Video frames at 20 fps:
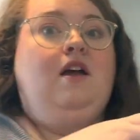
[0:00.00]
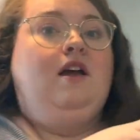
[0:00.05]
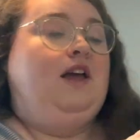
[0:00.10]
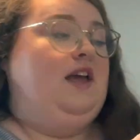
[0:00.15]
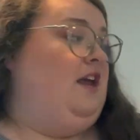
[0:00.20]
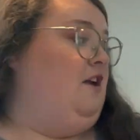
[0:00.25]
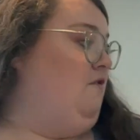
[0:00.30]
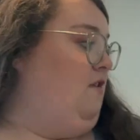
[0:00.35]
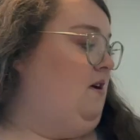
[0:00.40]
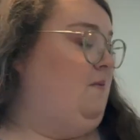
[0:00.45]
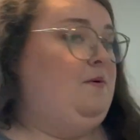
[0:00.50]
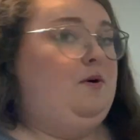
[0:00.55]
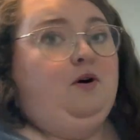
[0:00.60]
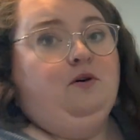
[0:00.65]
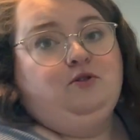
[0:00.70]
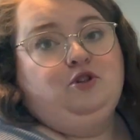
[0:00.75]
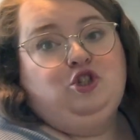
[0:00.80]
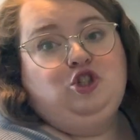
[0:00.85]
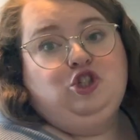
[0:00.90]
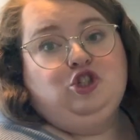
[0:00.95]

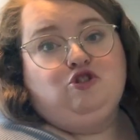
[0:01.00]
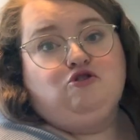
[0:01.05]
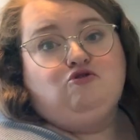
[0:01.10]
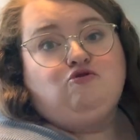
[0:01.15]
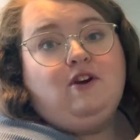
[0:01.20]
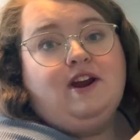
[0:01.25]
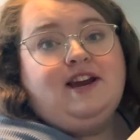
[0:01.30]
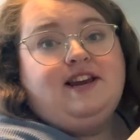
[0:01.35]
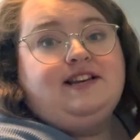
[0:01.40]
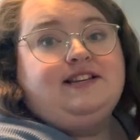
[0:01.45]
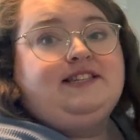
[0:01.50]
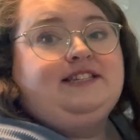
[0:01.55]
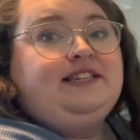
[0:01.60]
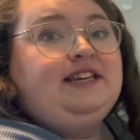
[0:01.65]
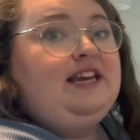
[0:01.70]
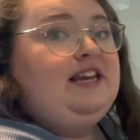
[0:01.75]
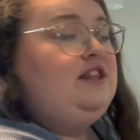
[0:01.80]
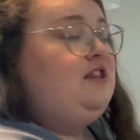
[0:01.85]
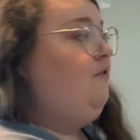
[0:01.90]
Incredible. Straight in the